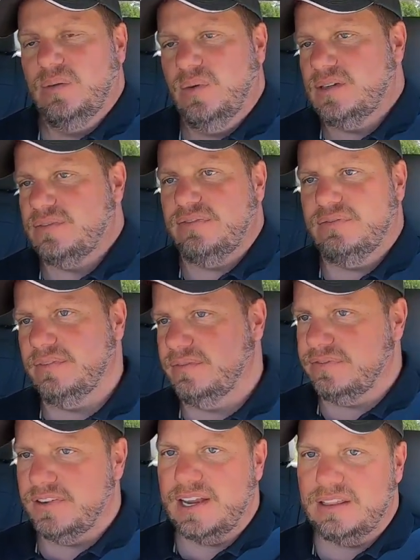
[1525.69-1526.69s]
which,
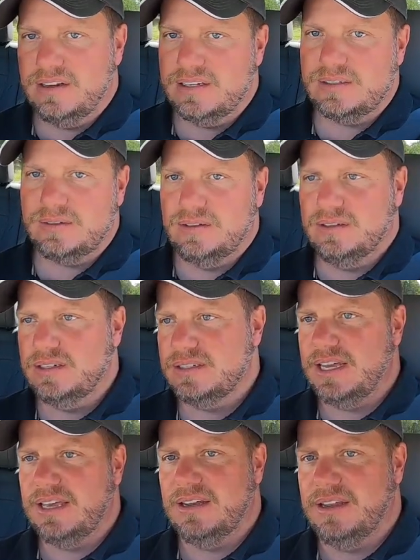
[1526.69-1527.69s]
frankly, this
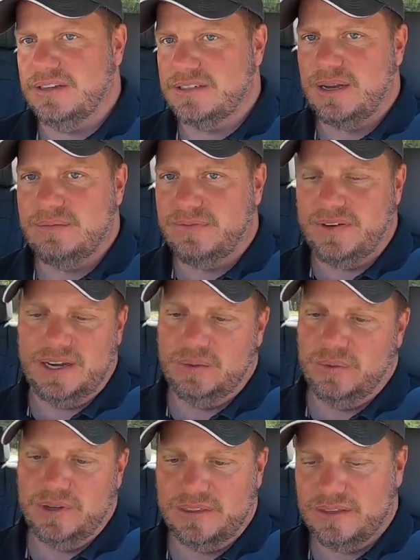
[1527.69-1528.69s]
day and age, I'm
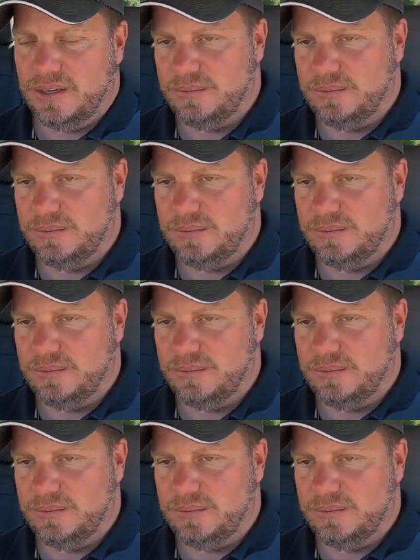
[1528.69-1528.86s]
fine with.